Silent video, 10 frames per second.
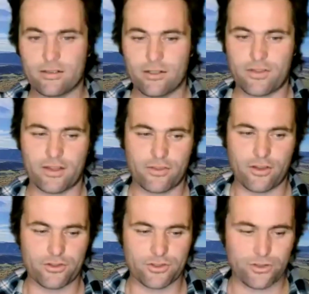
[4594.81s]
I think
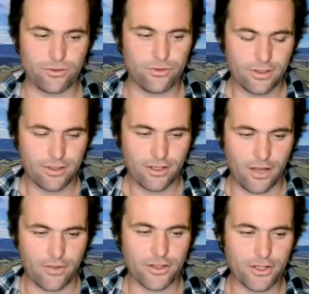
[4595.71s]
those two.
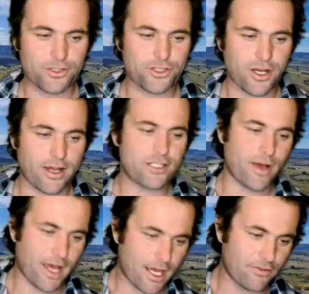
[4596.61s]
I think you can change
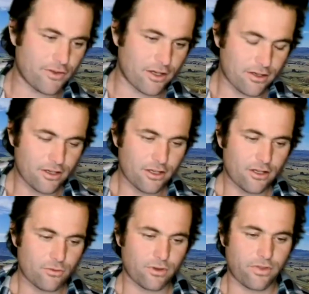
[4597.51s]
behavior
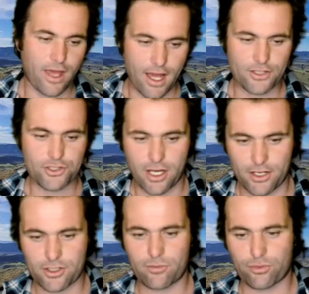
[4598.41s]
without
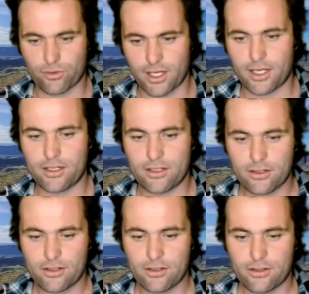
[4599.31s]
changing breed
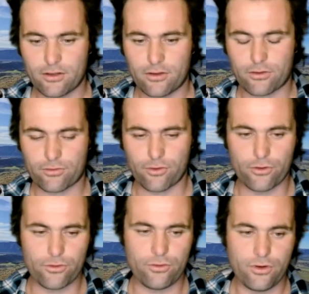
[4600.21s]

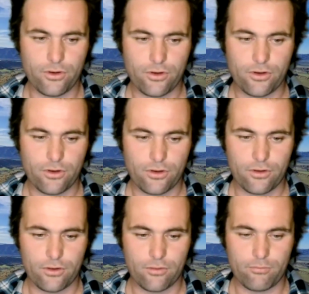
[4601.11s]
through
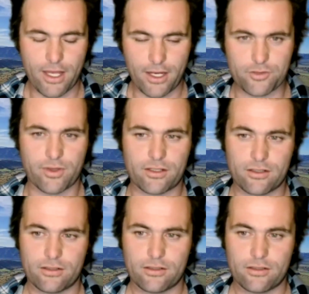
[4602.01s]
management.